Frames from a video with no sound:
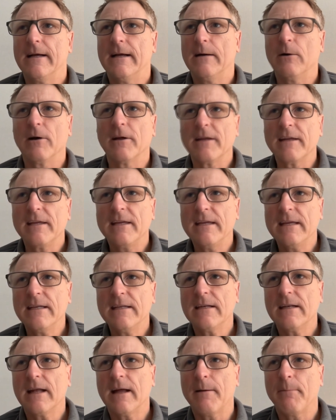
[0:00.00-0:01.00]
Well, he
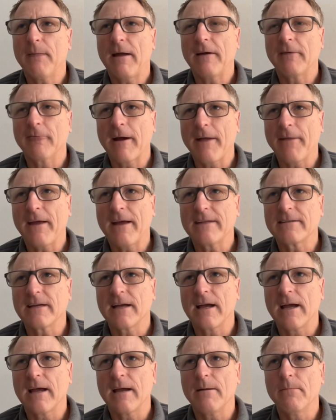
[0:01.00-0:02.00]
ended up around that
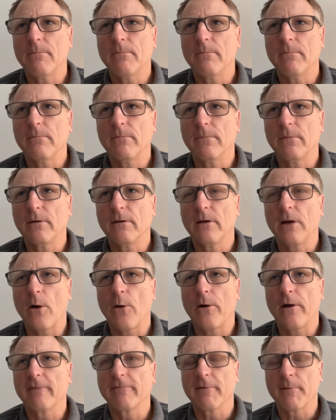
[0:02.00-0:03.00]
time
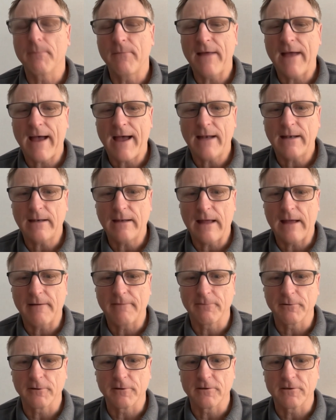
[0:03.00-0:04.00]
going from that
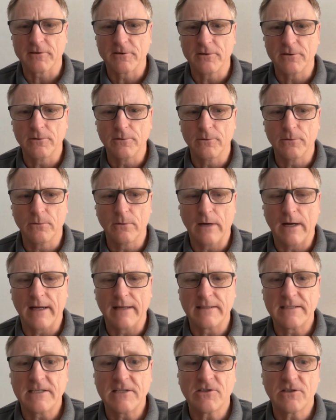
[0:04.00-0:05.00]
effort to uh,
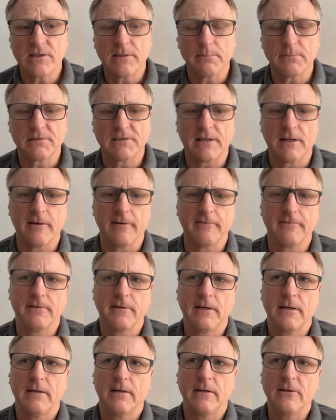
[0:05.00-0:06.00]
teaching himself
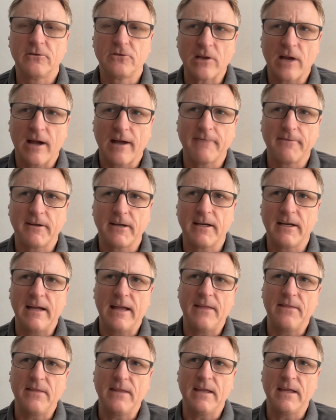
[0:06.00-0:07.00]
Java
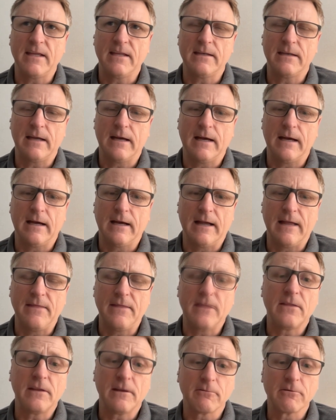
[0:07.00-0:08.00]
and then uh, and
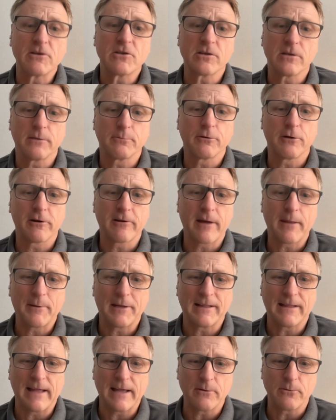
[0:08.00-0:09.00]
then the original
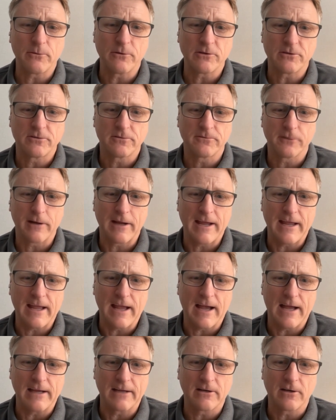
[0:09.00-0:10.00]
programming language for
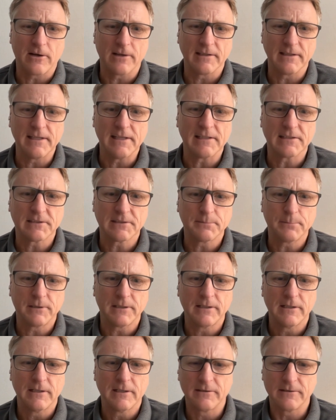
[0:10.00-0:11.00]
AI called Lisp,
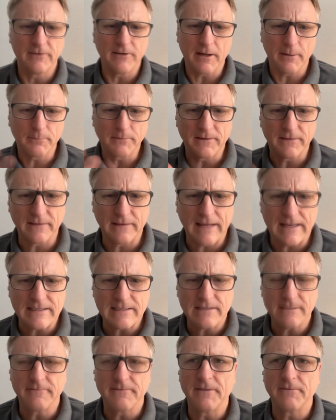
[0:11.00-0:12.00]
developed in the
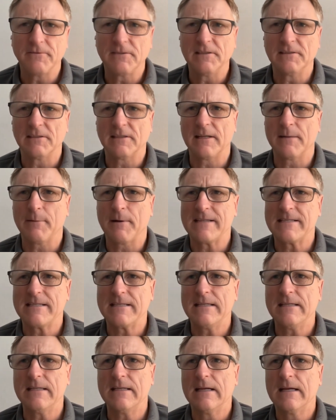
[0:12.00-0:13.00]
1950s at
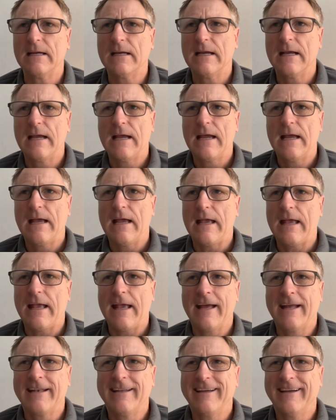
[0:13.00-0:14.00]
MIT
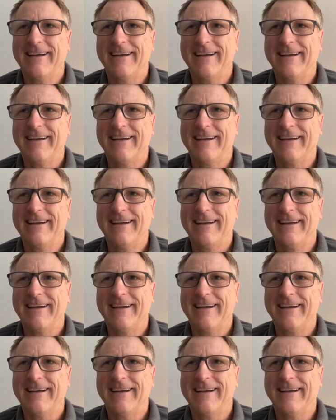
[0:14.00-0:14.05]
and